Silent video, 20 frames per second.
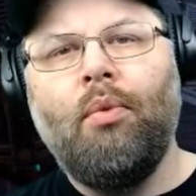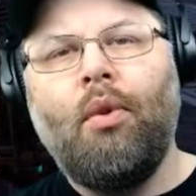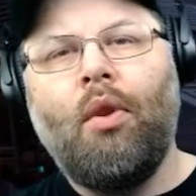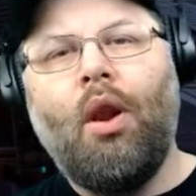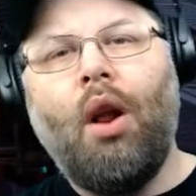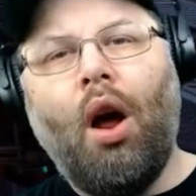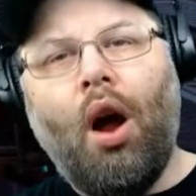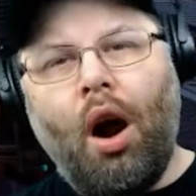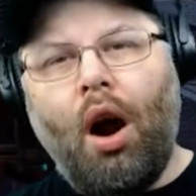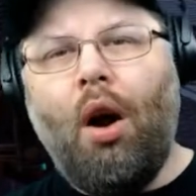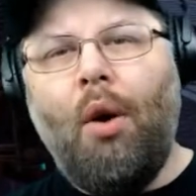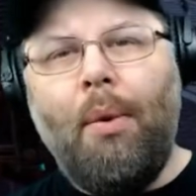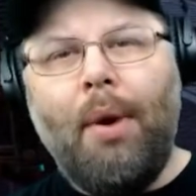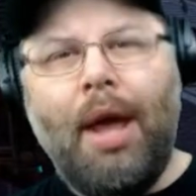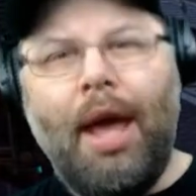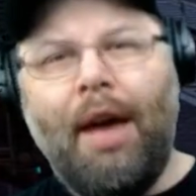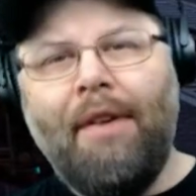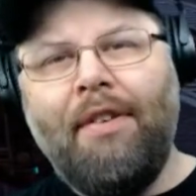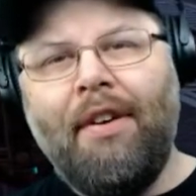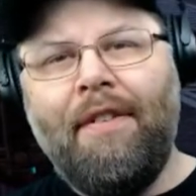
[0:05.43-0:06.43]
Are we
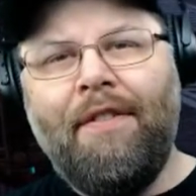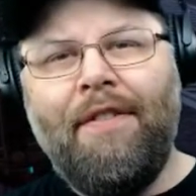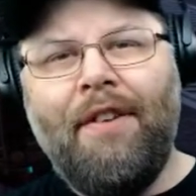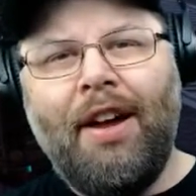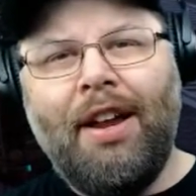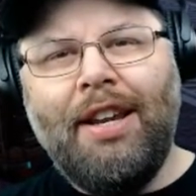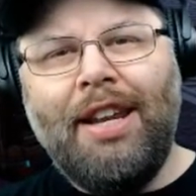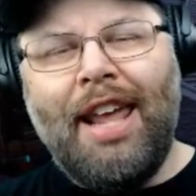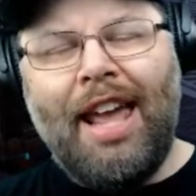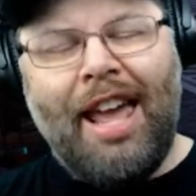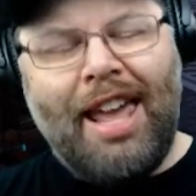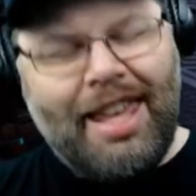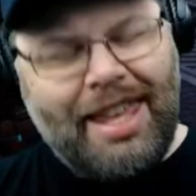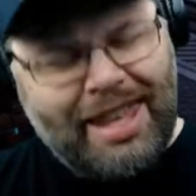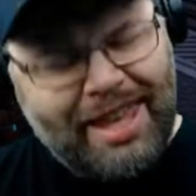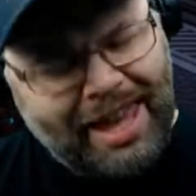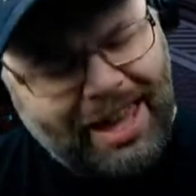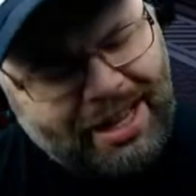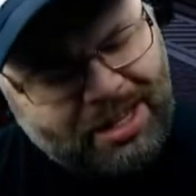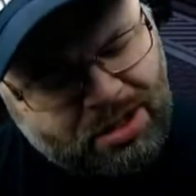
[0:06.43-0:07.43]
having fun yet?
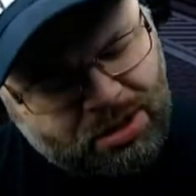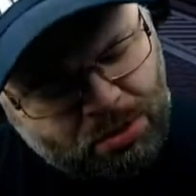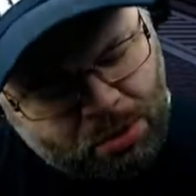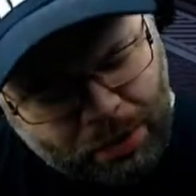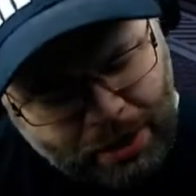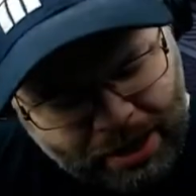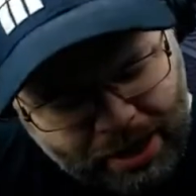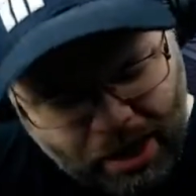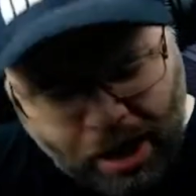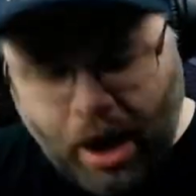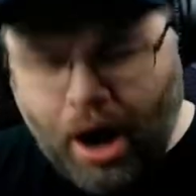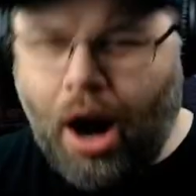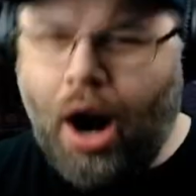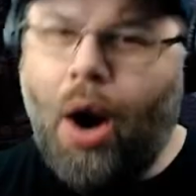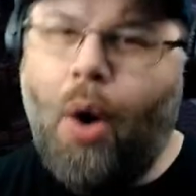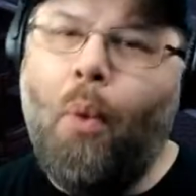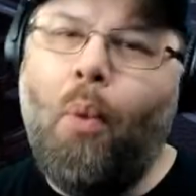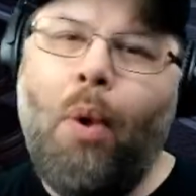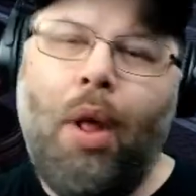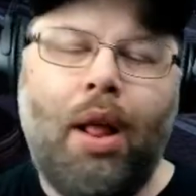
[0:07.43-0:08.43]
Yes, we
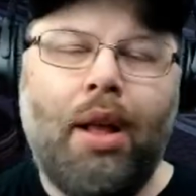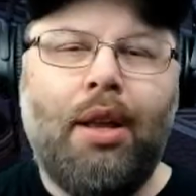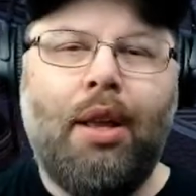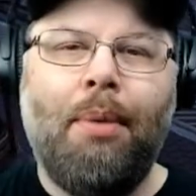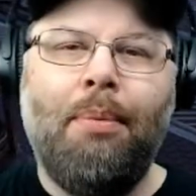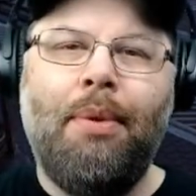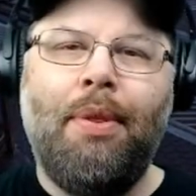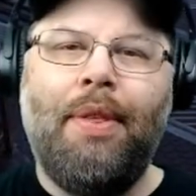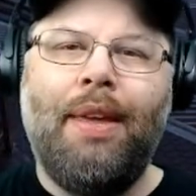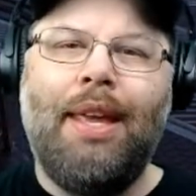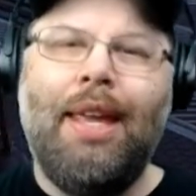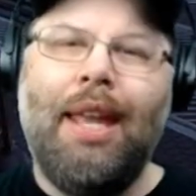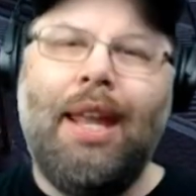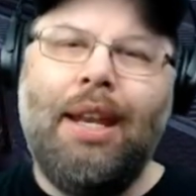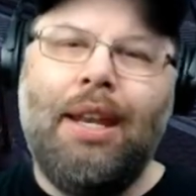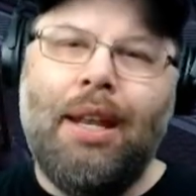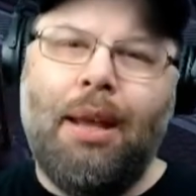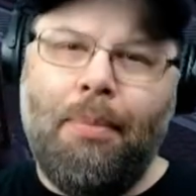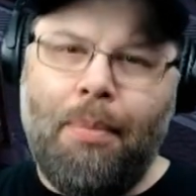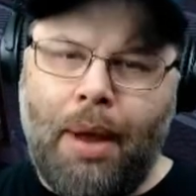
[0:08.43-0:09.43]
are. Welcome to the
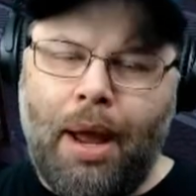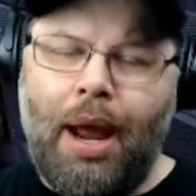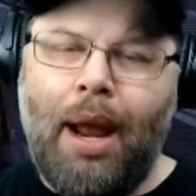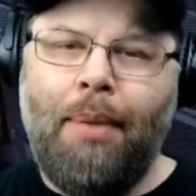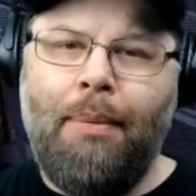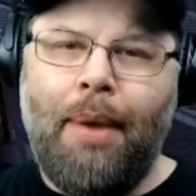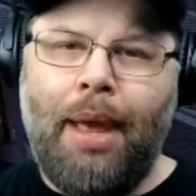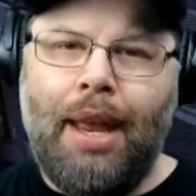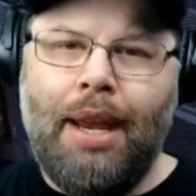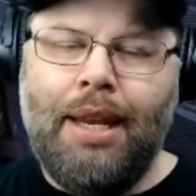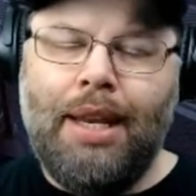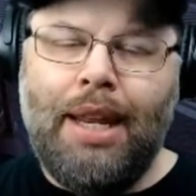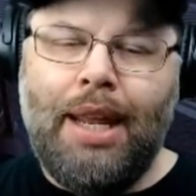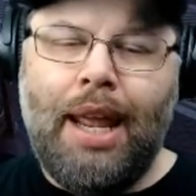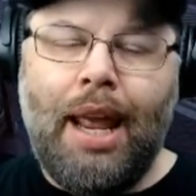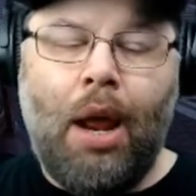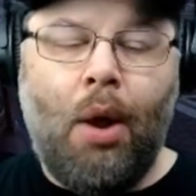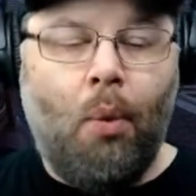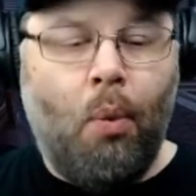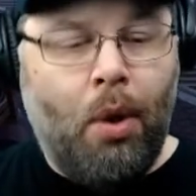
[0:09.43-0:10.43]
kingdom. I'm Andy,
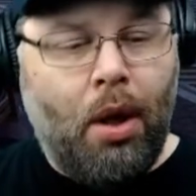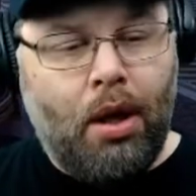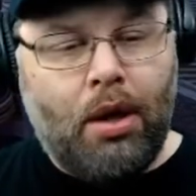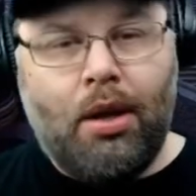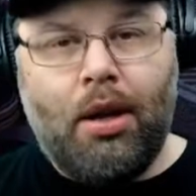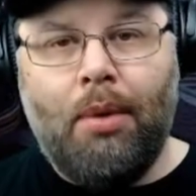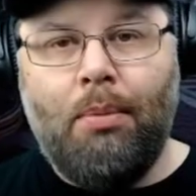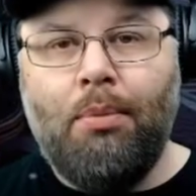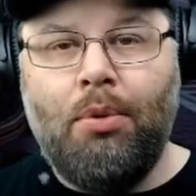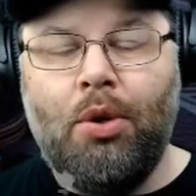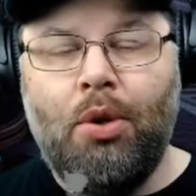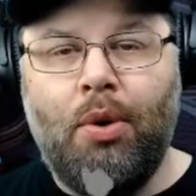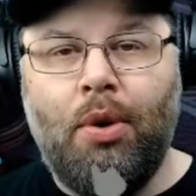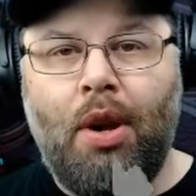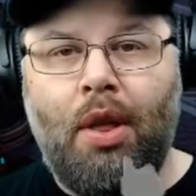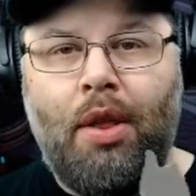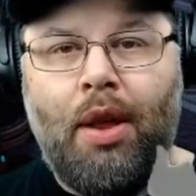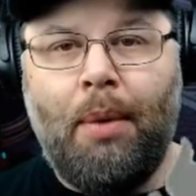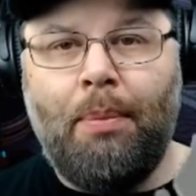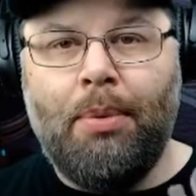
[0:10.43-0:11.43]
and welcome to
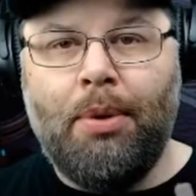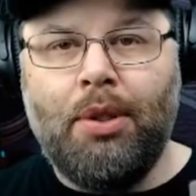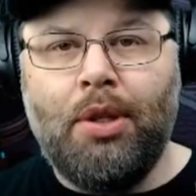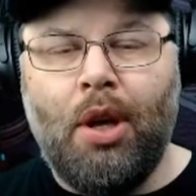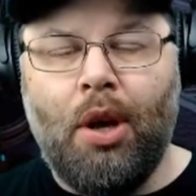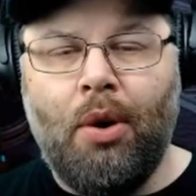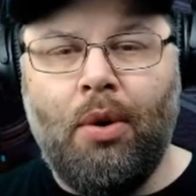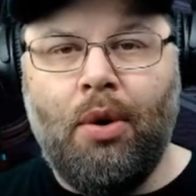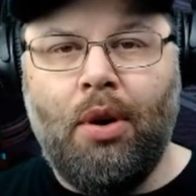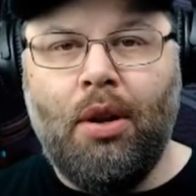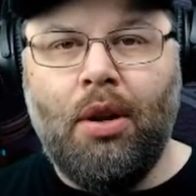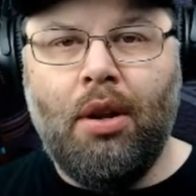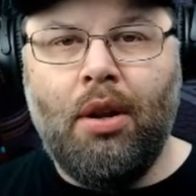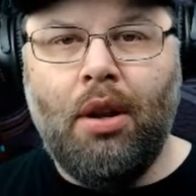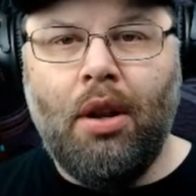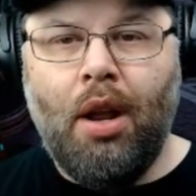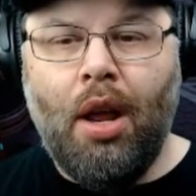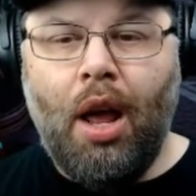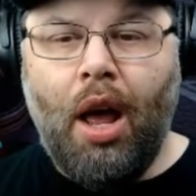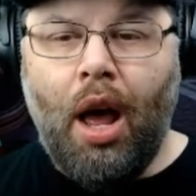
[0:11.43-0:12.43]
another episode
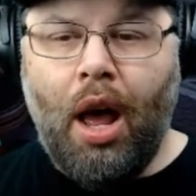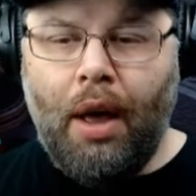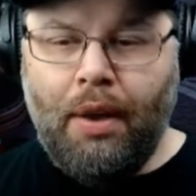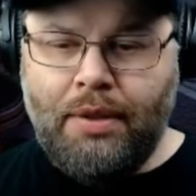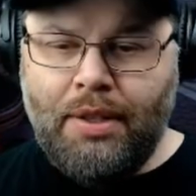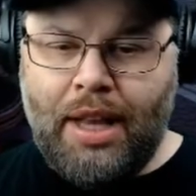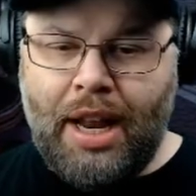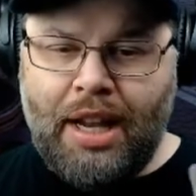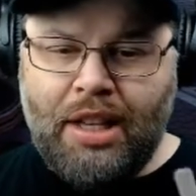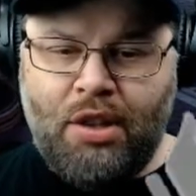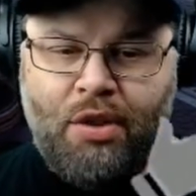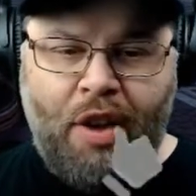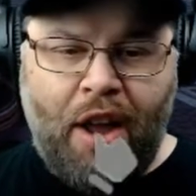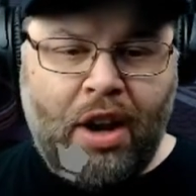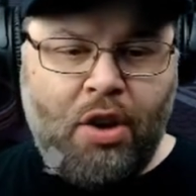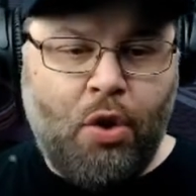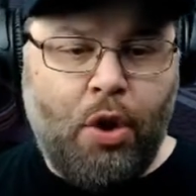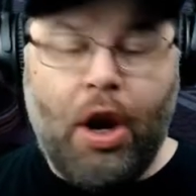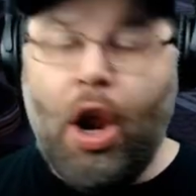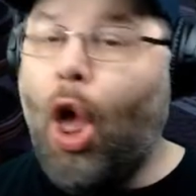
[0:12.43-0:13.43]
of
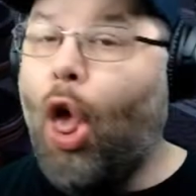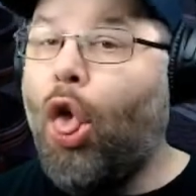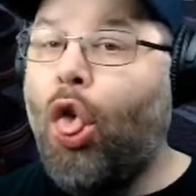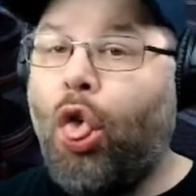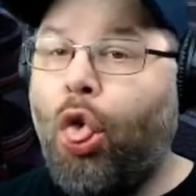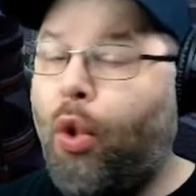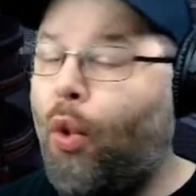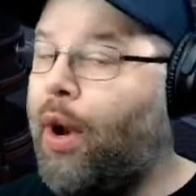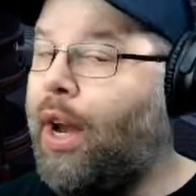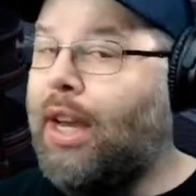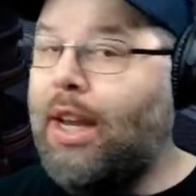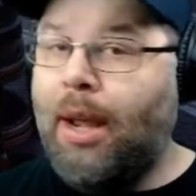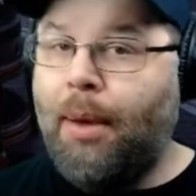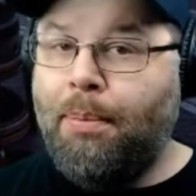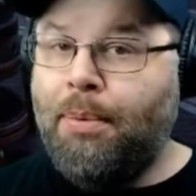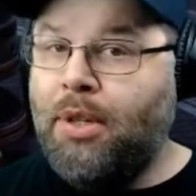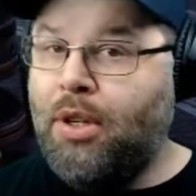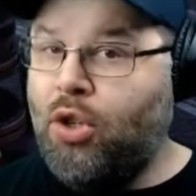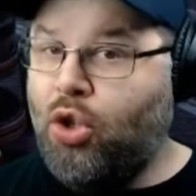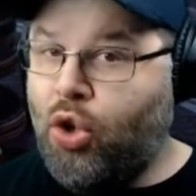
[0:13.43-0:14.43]
Satisfactory. 3
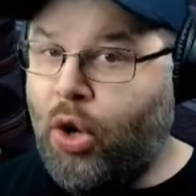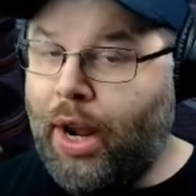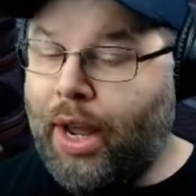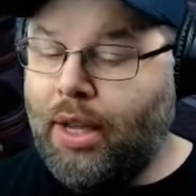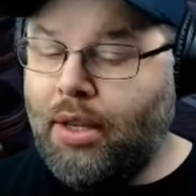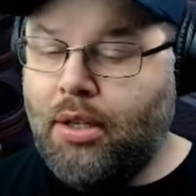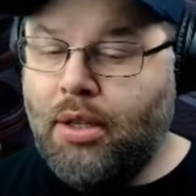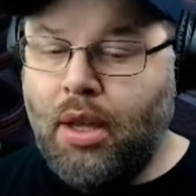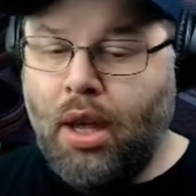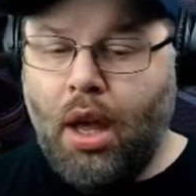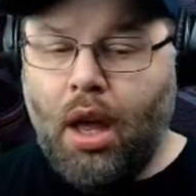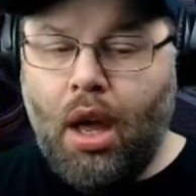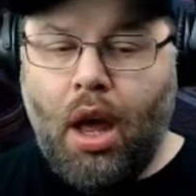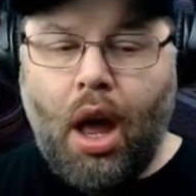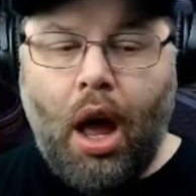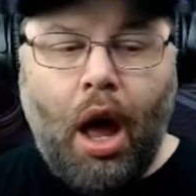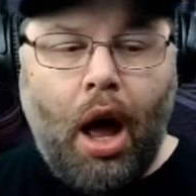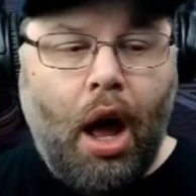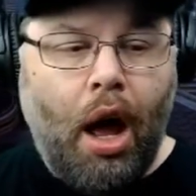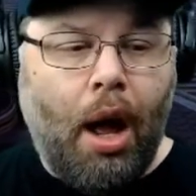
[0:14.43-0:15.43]
tips and tricks.
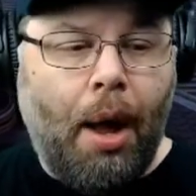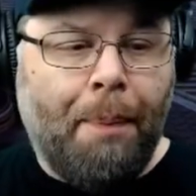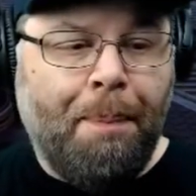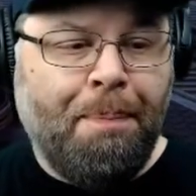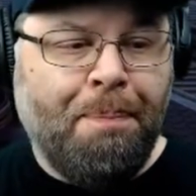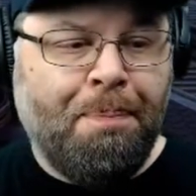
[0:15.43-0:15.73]
Um,